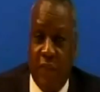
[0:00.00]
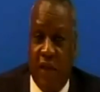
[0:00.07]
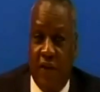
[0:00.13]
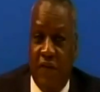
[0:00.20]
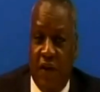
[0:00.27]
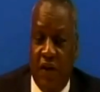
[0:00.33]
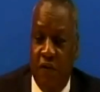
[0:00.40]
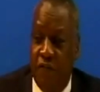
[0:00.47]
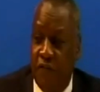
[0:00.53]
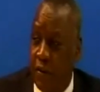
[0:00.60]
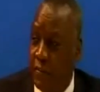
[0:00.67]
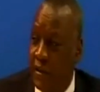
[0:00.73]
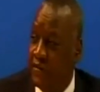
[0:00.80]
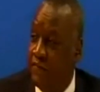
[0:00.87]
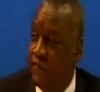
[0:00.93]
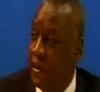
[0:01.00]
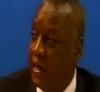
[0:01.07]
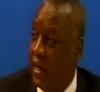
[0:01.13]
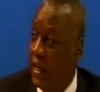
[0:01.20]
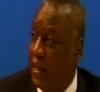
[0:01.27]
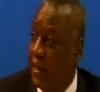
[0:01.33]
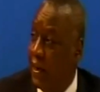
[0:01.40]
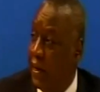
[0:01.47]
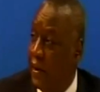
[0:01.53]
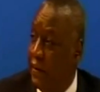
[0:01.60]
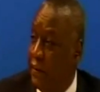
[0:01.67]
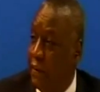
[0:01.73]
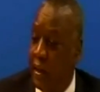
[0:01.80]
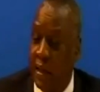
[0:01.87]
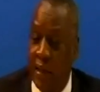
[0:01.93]
thank you very much, Fairlie
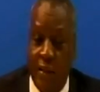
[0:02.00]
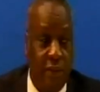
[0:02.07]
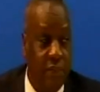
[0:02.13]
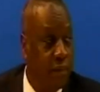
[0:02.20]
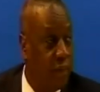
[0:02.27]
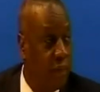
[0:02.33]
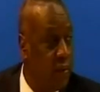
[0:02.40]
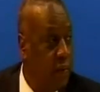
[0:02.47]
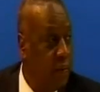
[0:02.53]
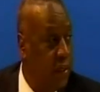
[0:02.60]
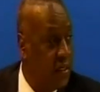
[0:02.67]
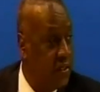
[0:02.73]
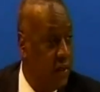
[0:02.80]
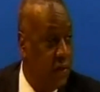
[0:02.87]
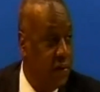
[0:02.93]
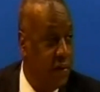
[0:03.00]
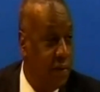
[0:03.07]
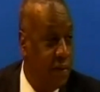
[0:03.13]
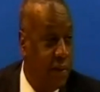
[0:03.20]
and uh, Dixon.